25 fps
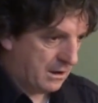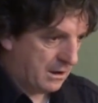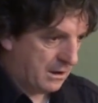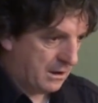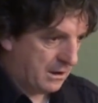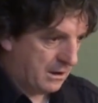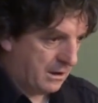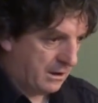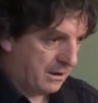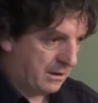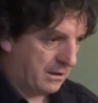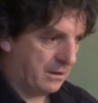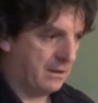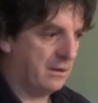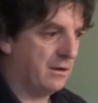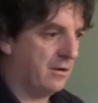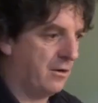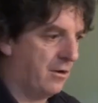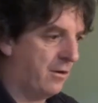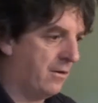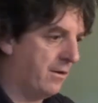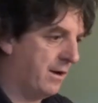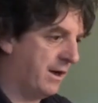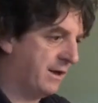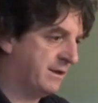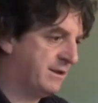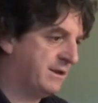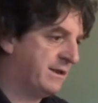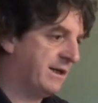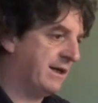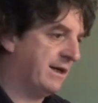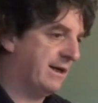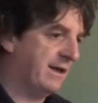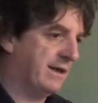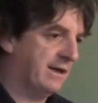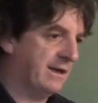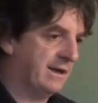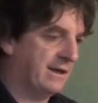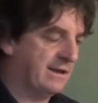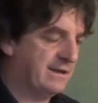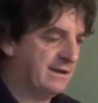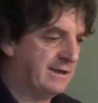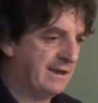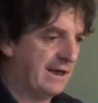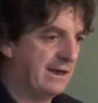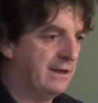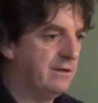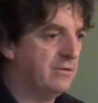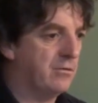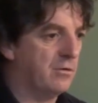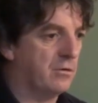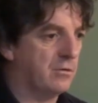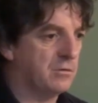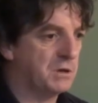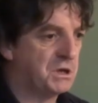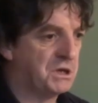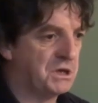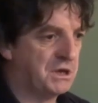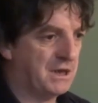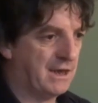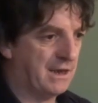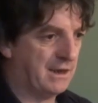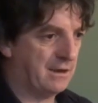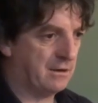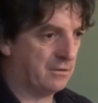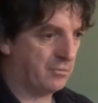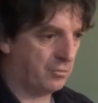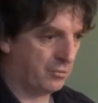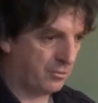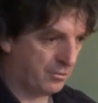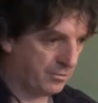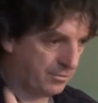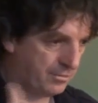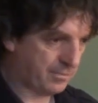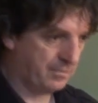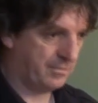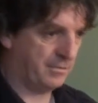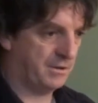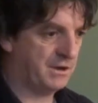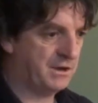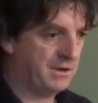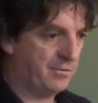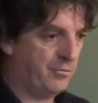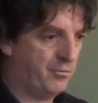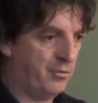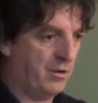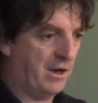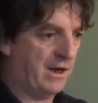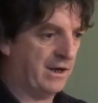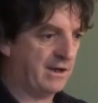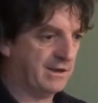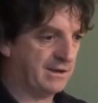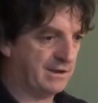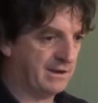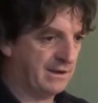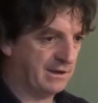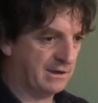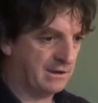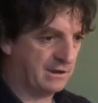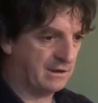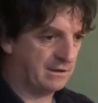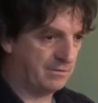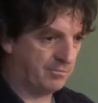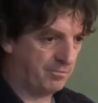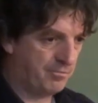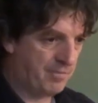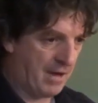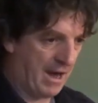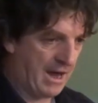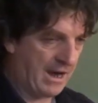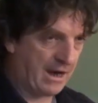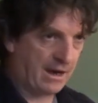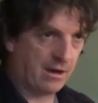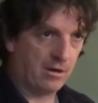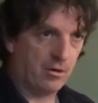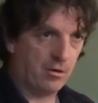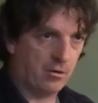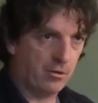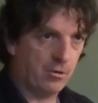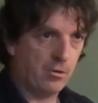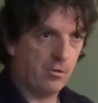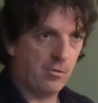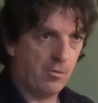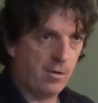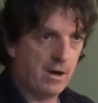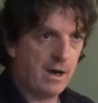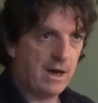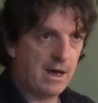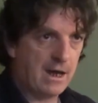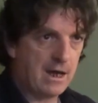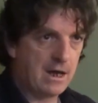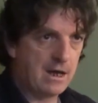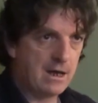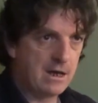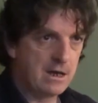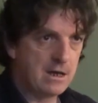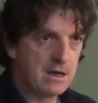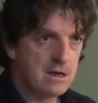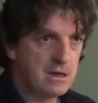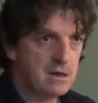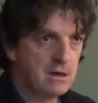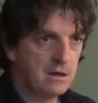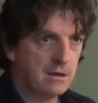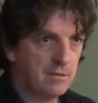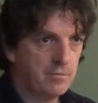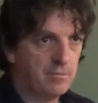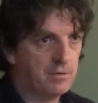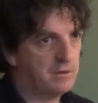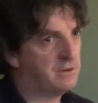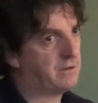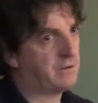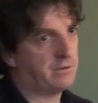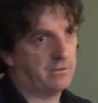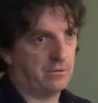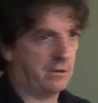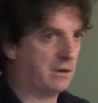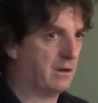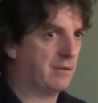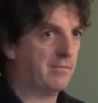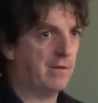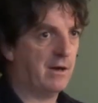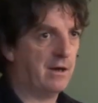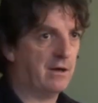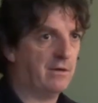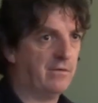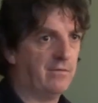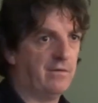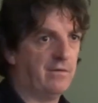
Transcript: 10-year-old child will suppress this and pack it all away, but it's going to come out